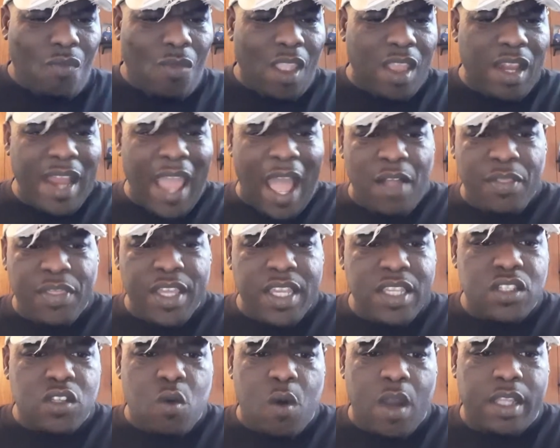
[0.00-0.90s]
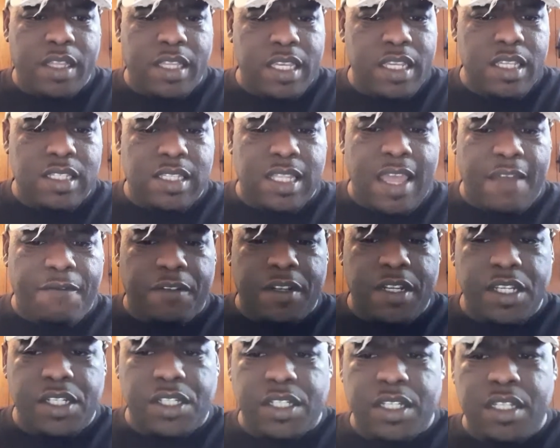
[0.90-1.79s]
Now, these
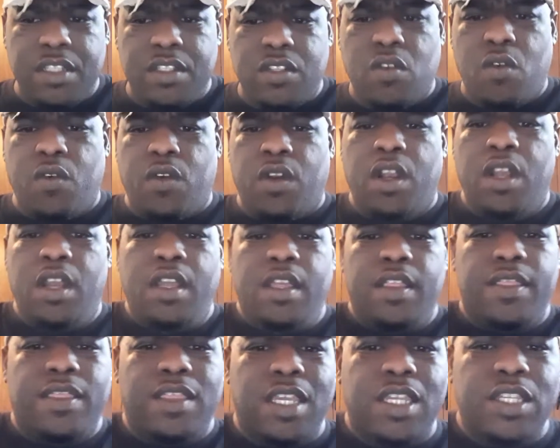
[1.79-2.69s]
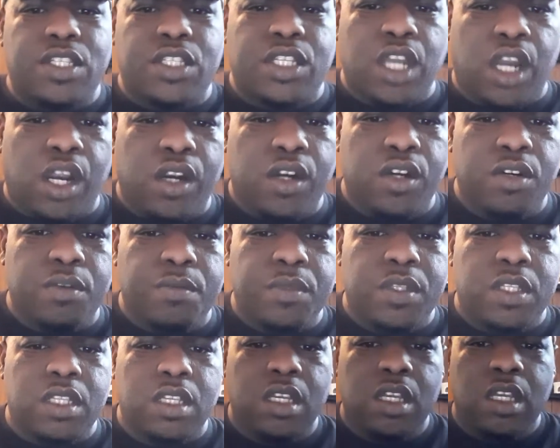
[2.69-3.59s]
definitions or these
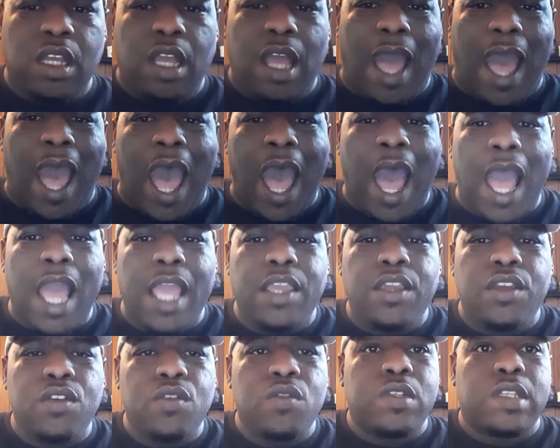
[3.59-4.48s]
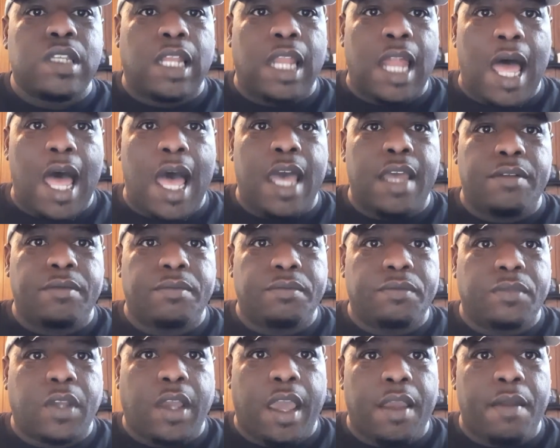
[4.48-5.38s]
terms, I use a lot,
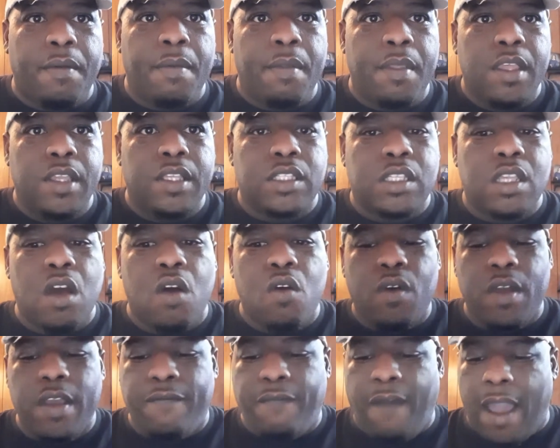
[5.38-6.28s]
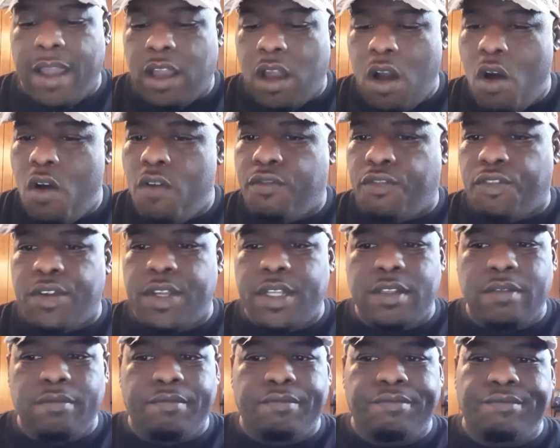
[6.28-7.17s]
okay? So if I go over
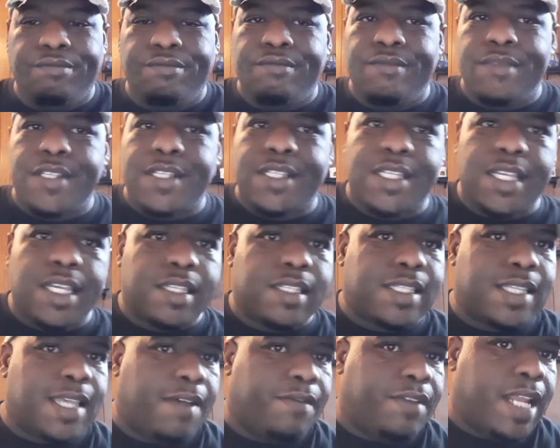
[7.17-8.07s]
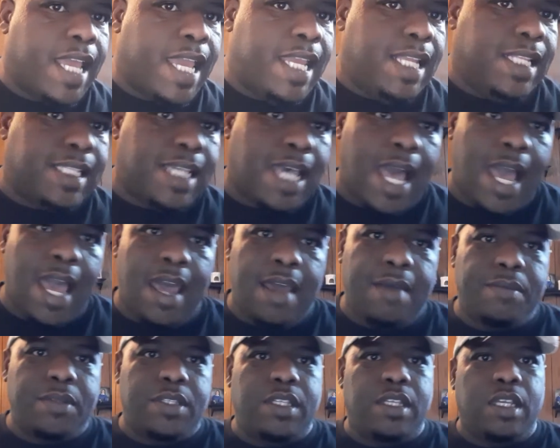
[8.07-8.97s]
it 6, 7, 8
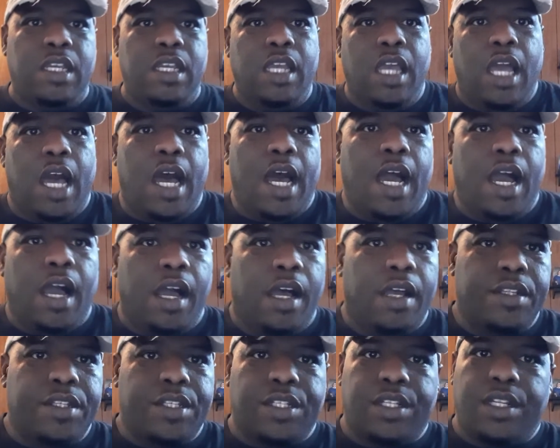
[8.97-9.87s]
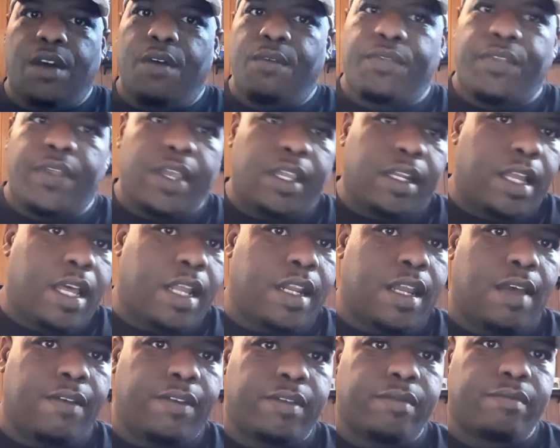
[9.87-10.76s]
times, just don't think none
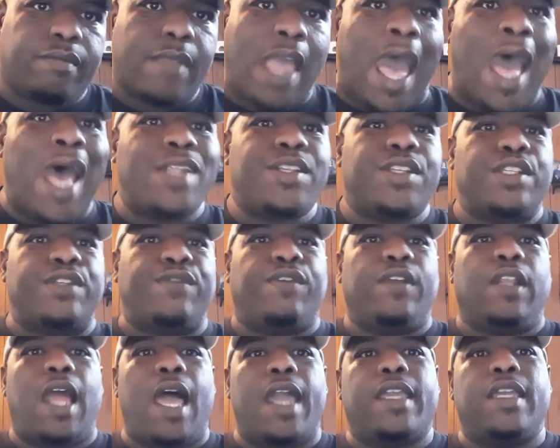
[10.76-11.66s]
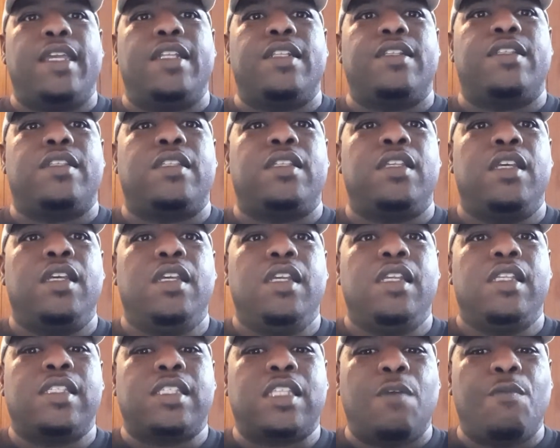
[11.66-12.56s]
of it. I just feel like it's
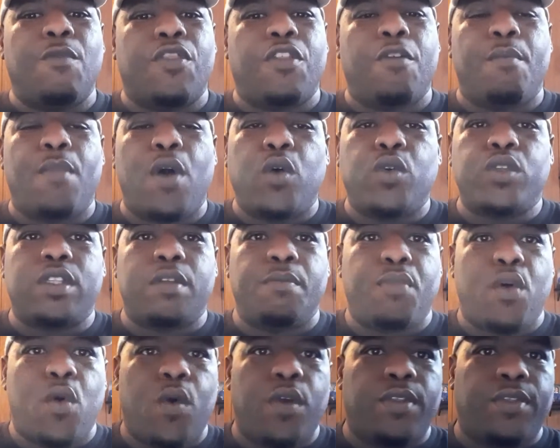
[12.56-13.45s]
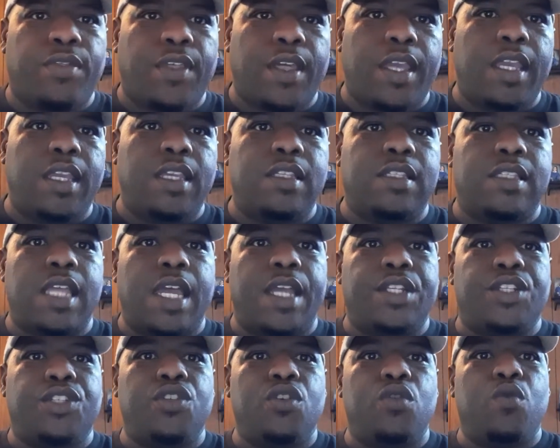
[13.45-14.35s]
some of the most important things
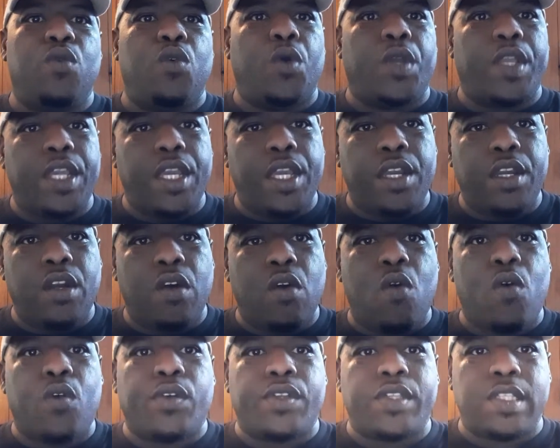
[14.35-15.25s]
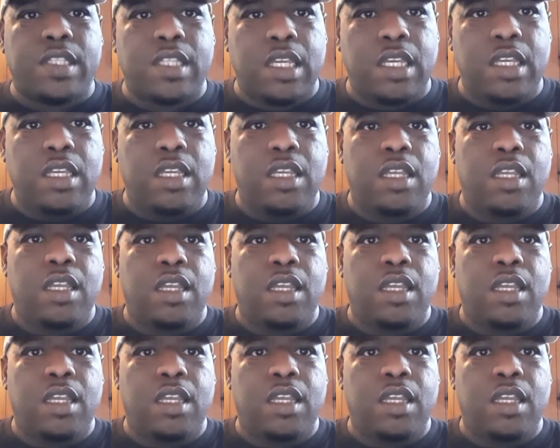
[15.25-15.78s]
that you will hear or see